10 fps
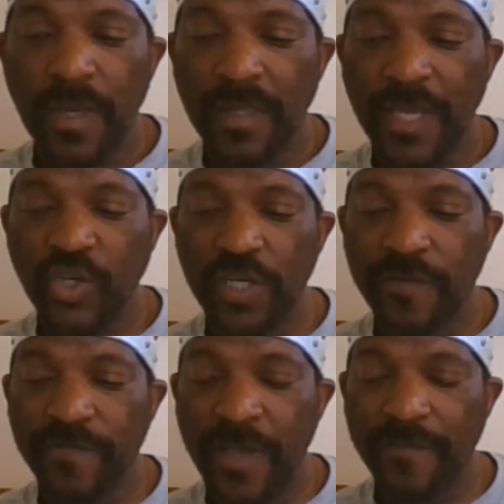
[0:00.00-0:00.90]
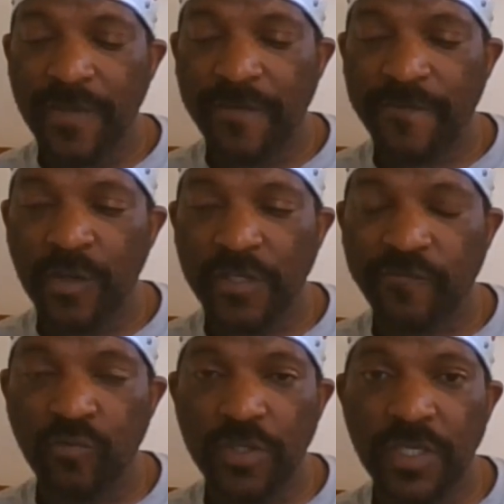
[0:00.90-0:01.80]
That sheaf, that first
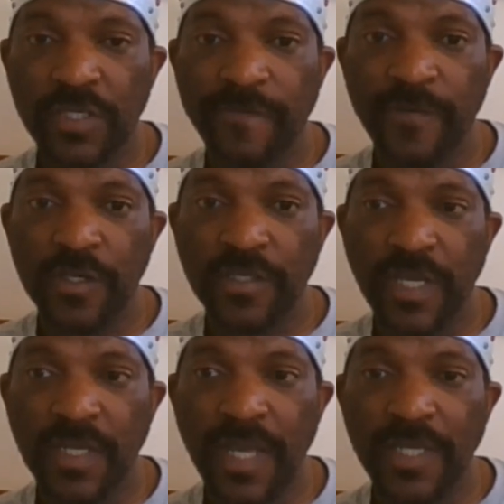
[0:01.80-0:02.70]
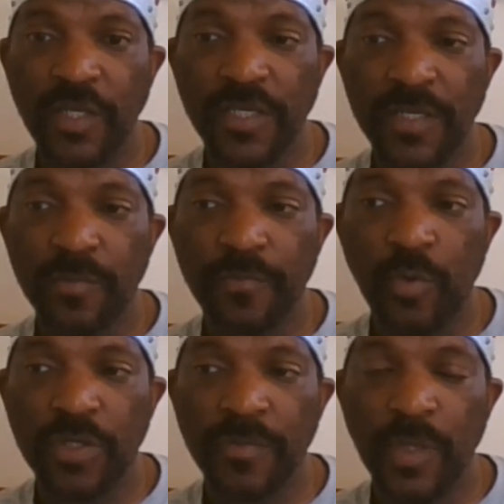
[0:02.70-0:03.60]
fruits, is the first thing that you're
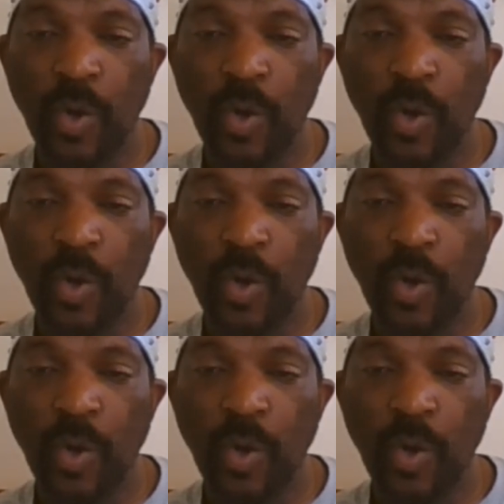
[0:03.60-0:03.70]
supposed to be